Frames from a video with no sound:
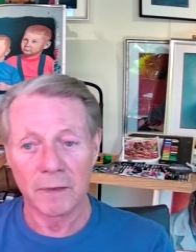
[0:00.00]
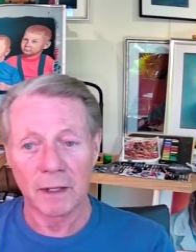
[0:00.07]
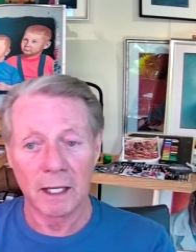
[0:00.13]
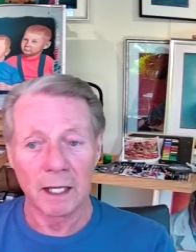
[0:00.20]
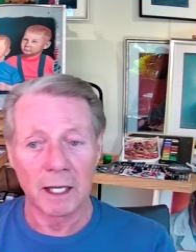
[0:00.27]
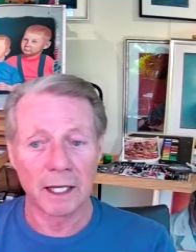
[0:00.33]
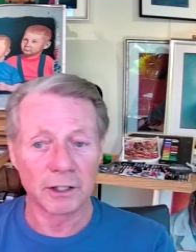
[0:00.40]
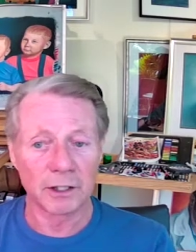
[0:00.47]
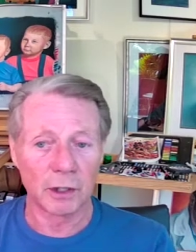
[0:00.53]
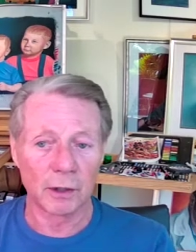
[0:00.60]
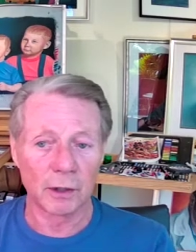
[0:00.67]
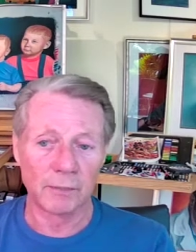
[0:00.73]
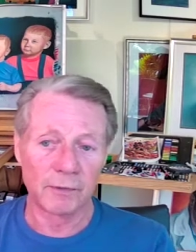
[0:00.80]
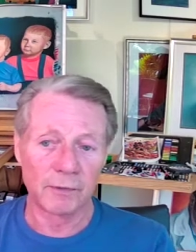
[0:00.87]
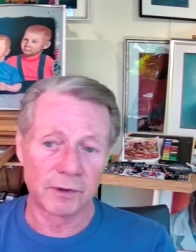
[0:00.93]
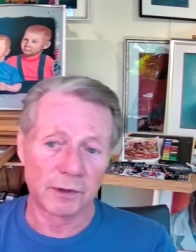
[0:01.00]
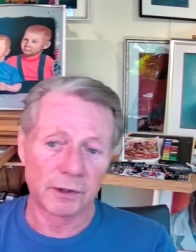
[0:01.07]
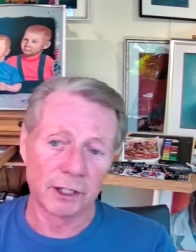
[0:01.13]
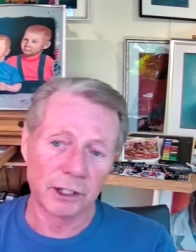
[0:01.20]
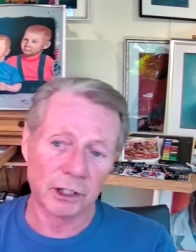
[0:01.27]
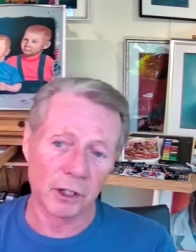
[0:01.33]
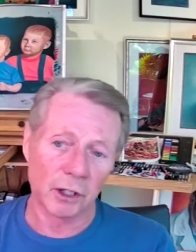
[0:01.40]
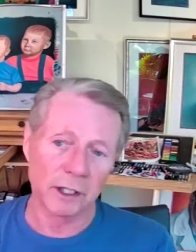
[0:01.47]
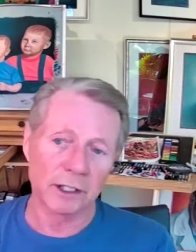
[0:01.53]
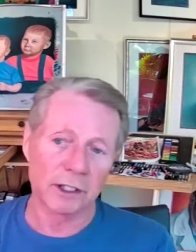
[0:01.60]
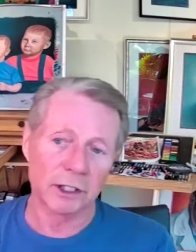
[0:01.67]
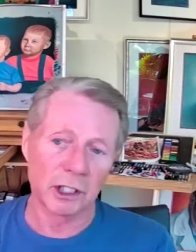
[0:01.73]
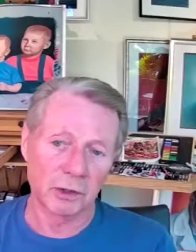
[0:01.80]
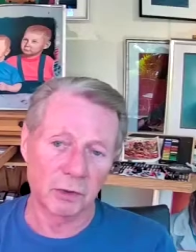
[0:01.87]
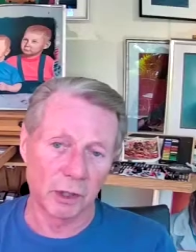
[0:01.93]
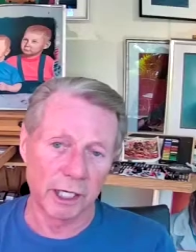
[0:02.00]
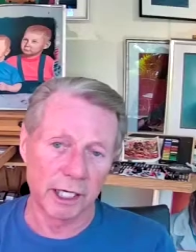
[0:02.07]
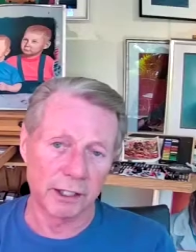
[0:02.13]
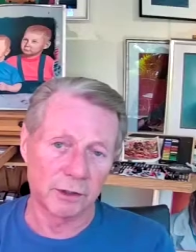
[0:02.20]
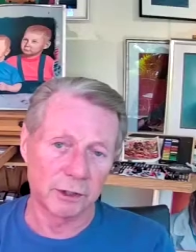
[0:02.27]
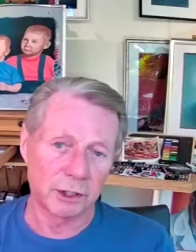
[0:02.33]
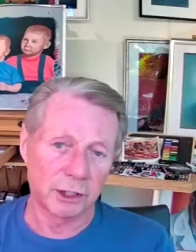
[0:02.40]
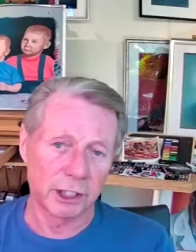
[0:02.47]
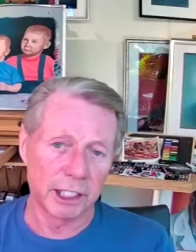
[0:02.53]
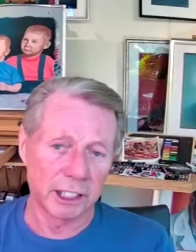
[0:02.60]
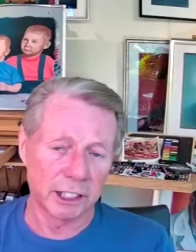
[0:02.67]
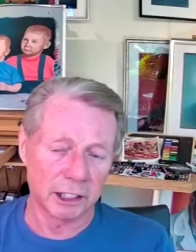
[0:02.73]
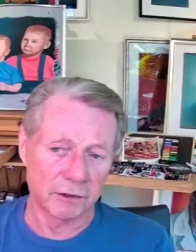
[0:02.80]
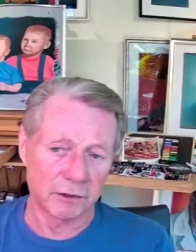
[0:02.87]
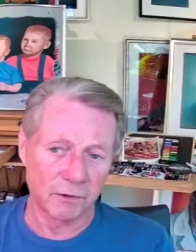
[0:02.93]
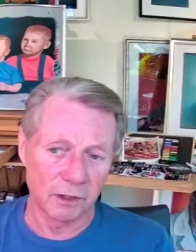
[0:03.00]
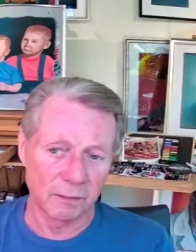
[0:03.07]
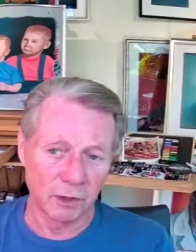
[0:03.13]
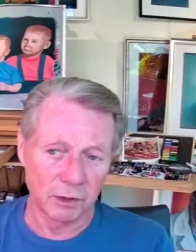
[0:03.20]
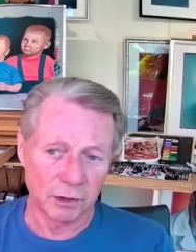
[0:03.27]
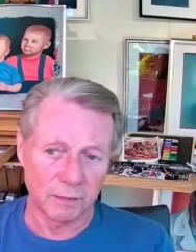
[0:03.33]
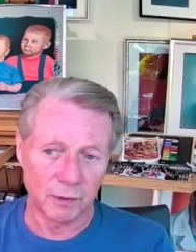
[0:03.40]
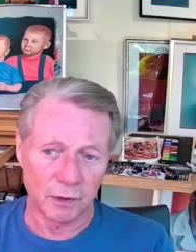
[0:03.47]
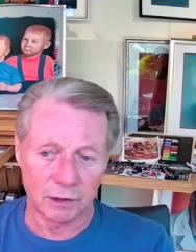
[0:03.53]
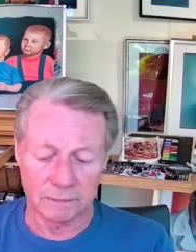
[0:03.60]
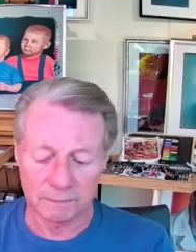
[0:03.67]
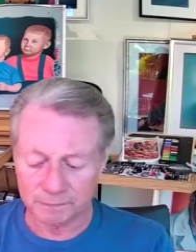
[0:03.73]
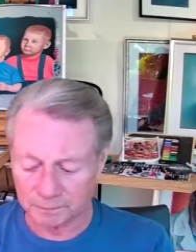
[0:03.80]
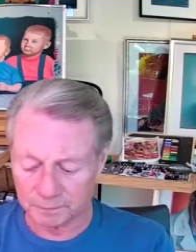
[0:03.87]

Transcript: And so the target cells were heterogeneous for the most part.